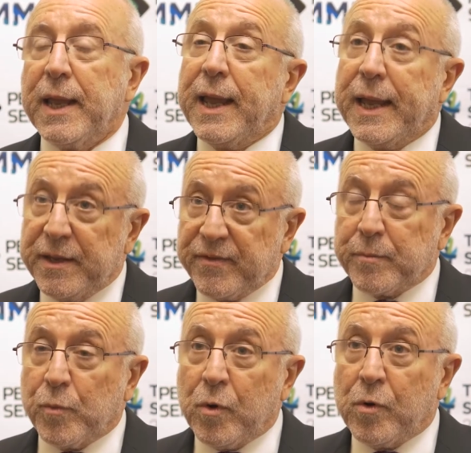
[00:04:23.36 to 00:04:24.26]
And
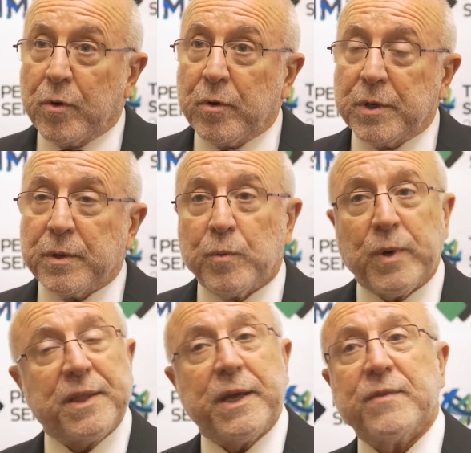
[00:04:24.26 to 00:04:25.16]
even more,
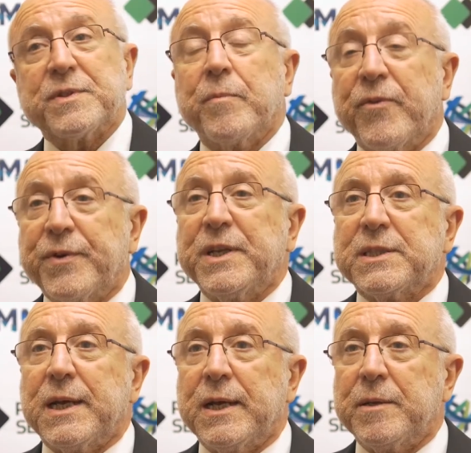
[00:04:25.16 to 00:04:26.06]
when they have some free
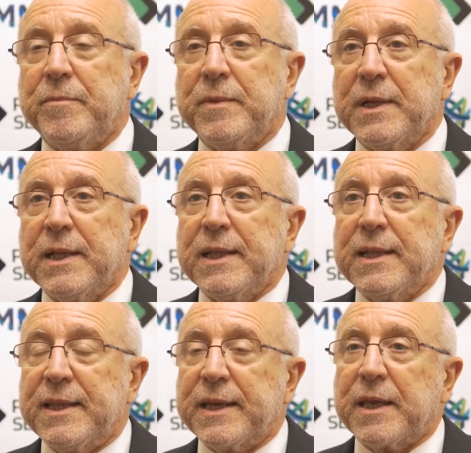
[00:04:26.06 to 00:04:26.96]
time,
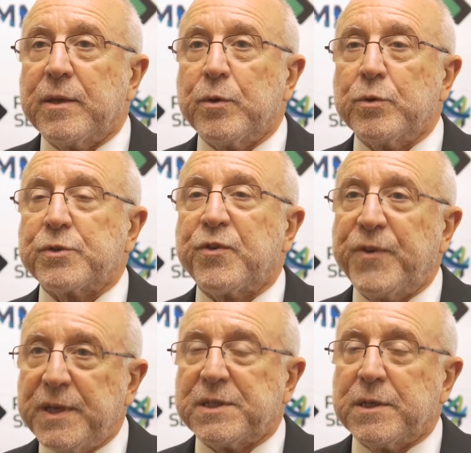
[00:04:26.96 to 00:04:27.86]
they can use
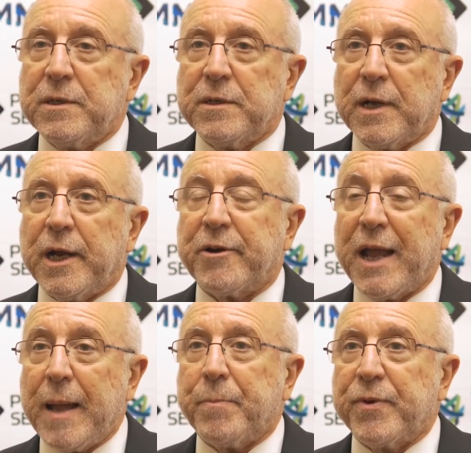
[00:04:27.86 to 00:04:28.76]
Fizi, our
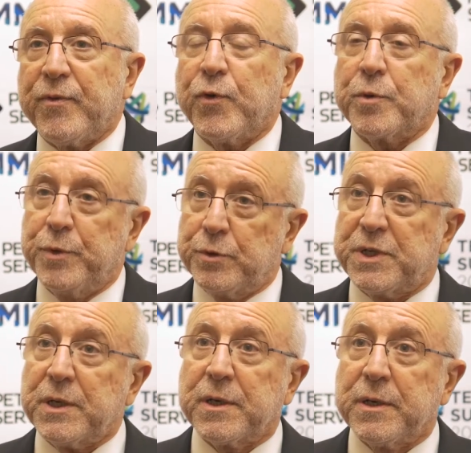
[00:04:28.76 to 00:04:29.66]
app for
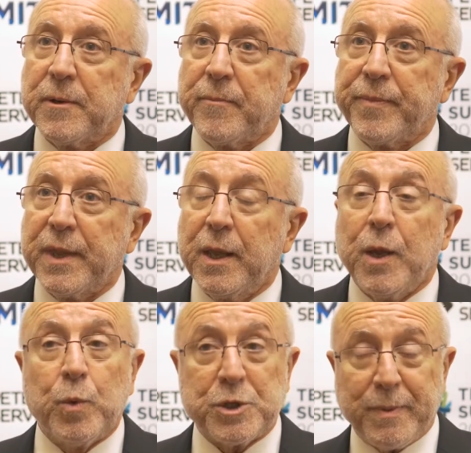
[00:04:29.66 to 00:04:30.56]
music,
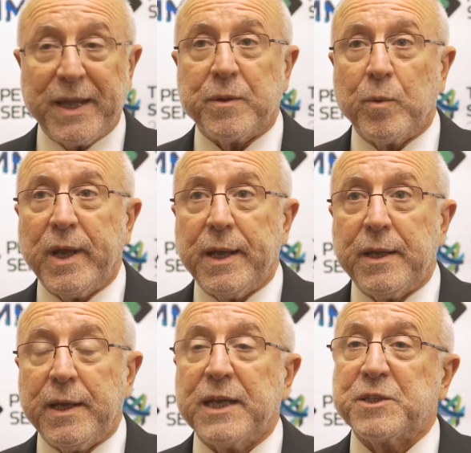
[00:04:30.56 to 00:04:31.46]
which, by the
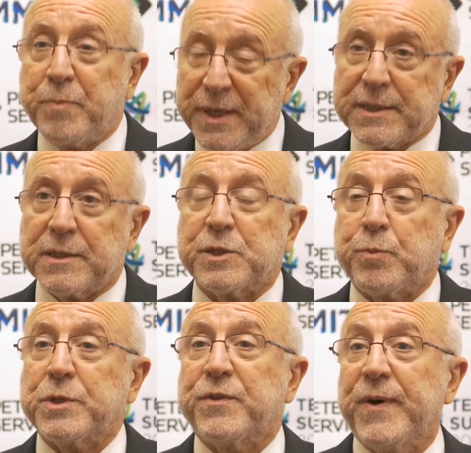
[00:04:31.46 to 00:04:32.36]
way, has beaten
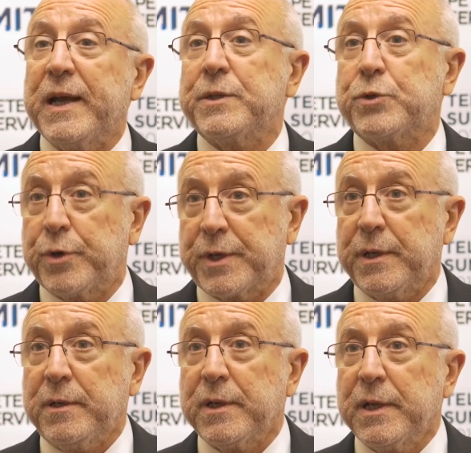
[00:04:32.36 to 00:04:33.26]
Spotify in
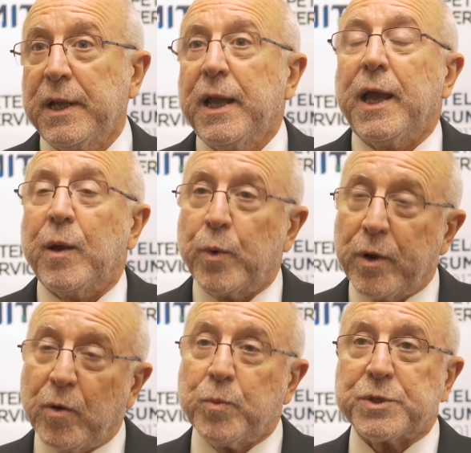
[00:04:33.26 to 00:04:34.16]
Turkey, and we
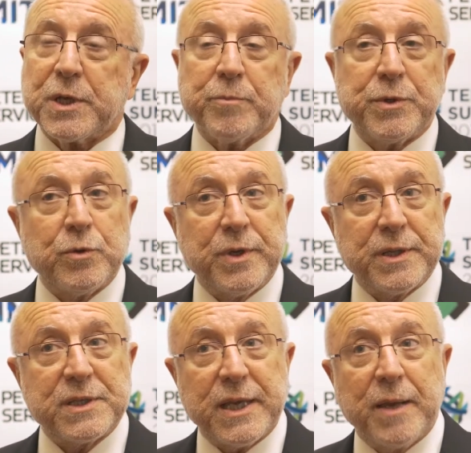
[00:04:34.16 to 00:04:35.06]
hope we shall be doing
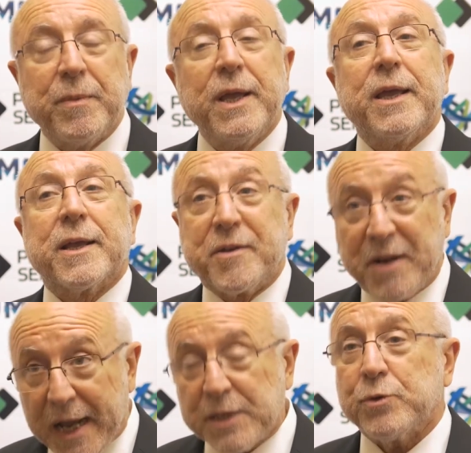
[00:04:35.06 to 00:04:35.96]
the same
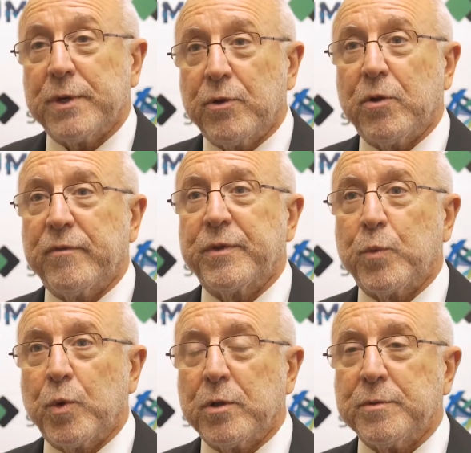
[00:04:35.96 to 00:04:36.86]
gradually all over the
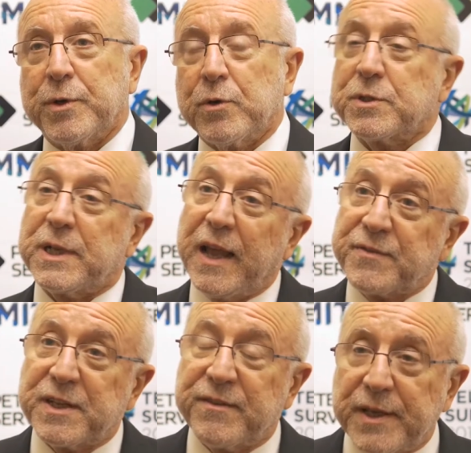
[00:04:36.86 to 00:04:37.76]
world, because
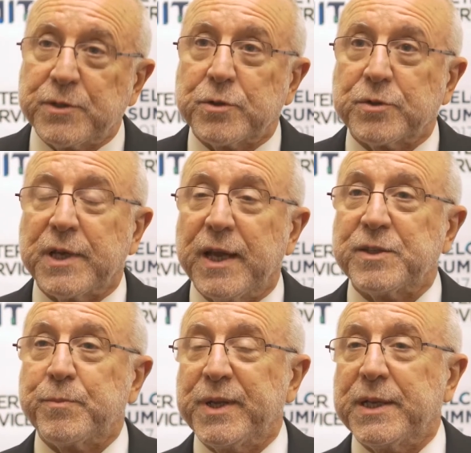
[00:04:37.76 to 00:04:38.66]
Lifecell Ventures
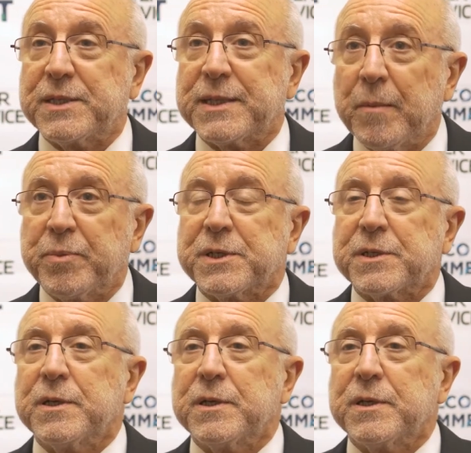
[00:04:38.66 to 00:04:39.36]
has been established